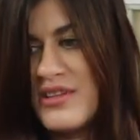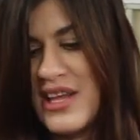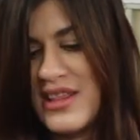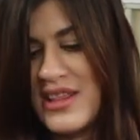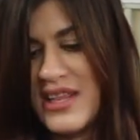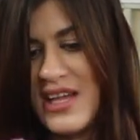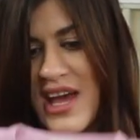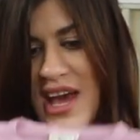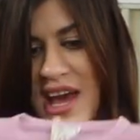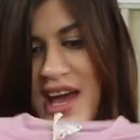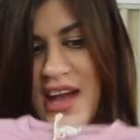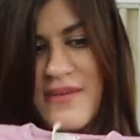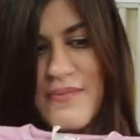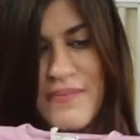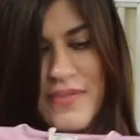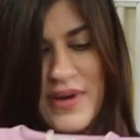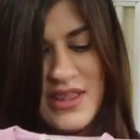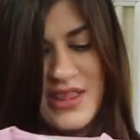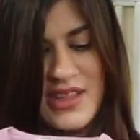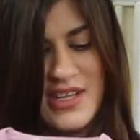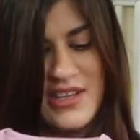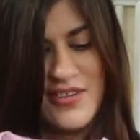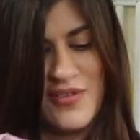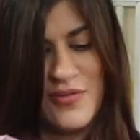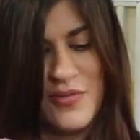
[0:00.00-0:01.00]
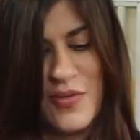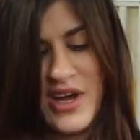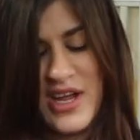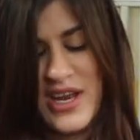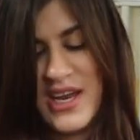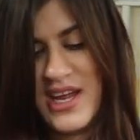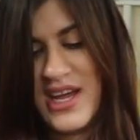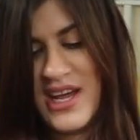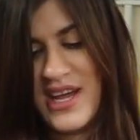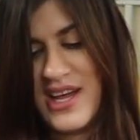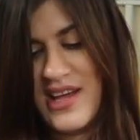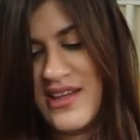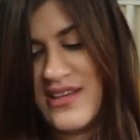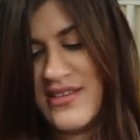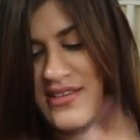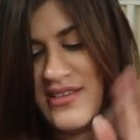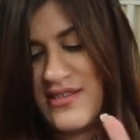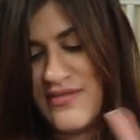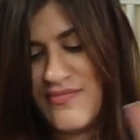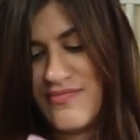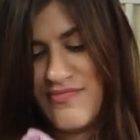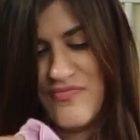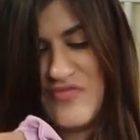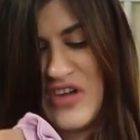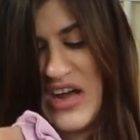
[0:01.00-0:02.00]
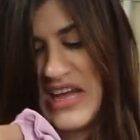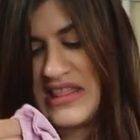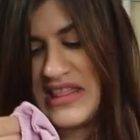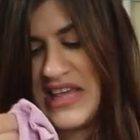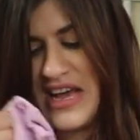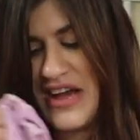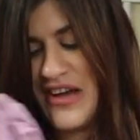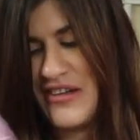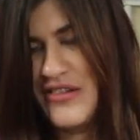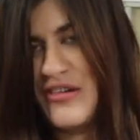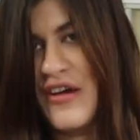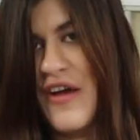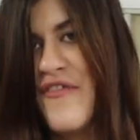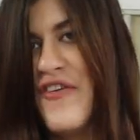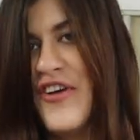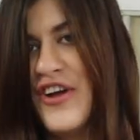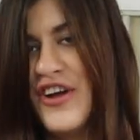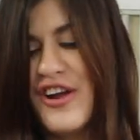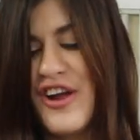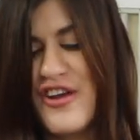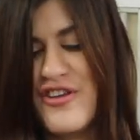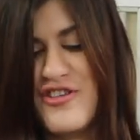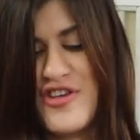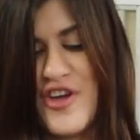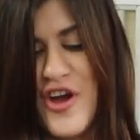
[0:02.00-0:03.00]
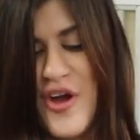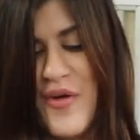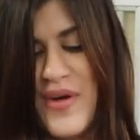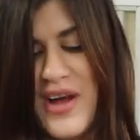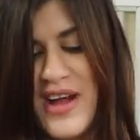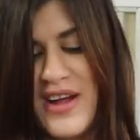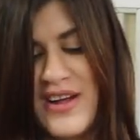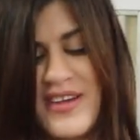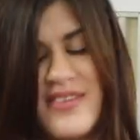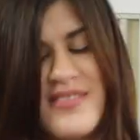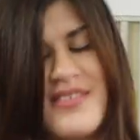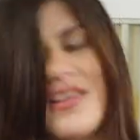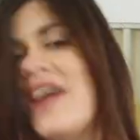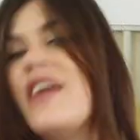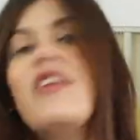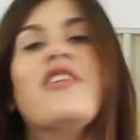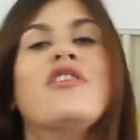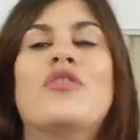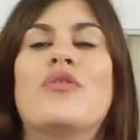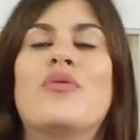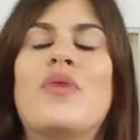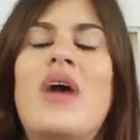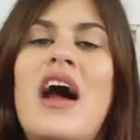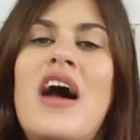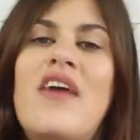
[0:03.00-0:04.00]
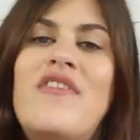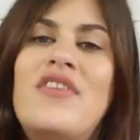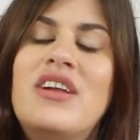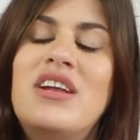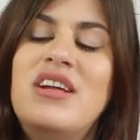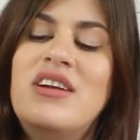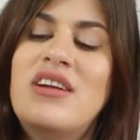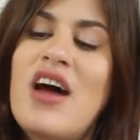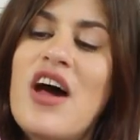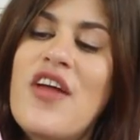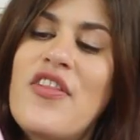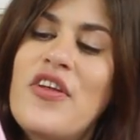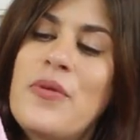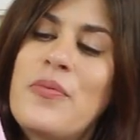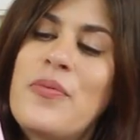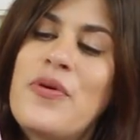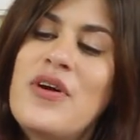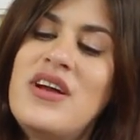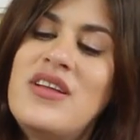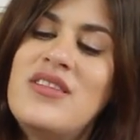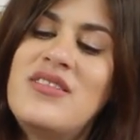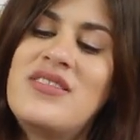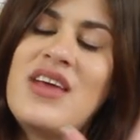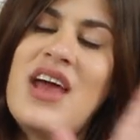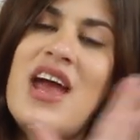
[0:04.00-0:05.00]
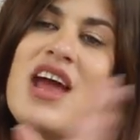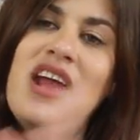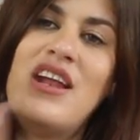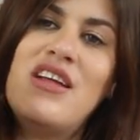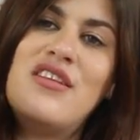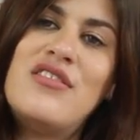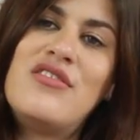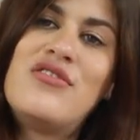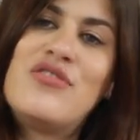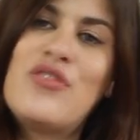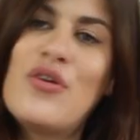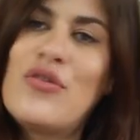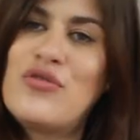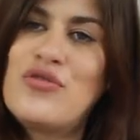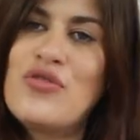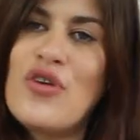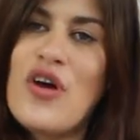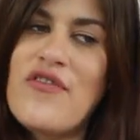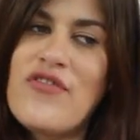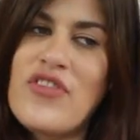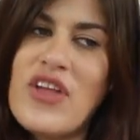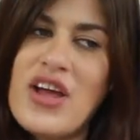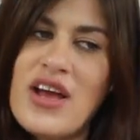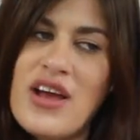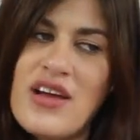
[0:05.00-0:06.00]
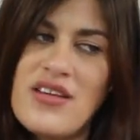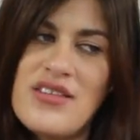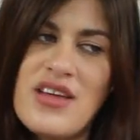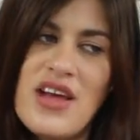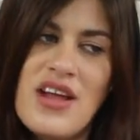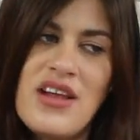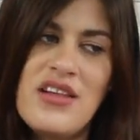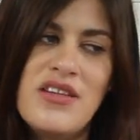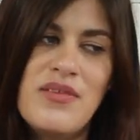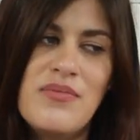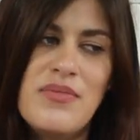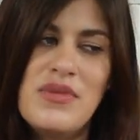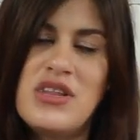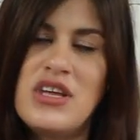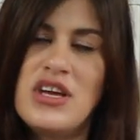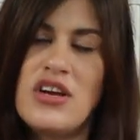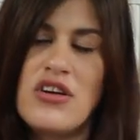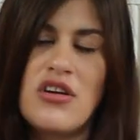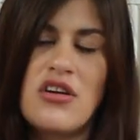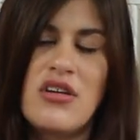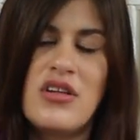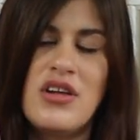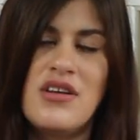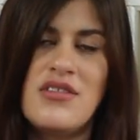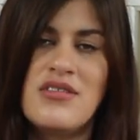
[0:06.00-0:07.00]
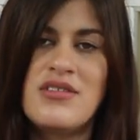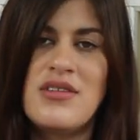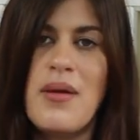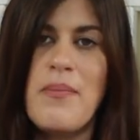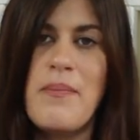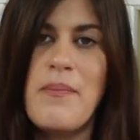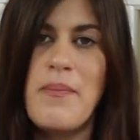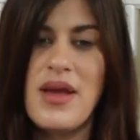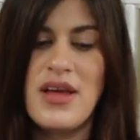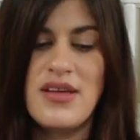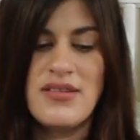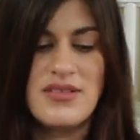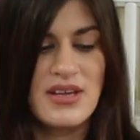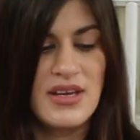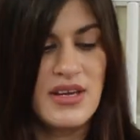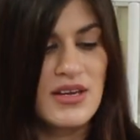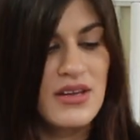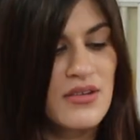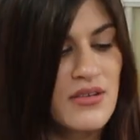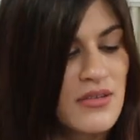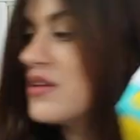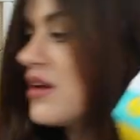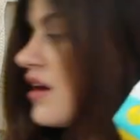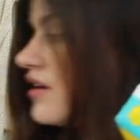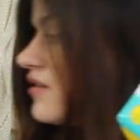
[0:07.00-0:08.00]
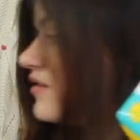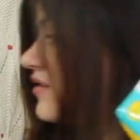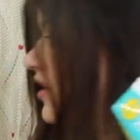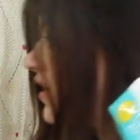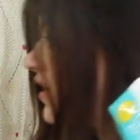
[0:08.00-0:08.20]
at the end, but this one is right there, so I figured I'd show it because I do have it in other prints, and it's so soft. Like I said, the material is amazing. Tons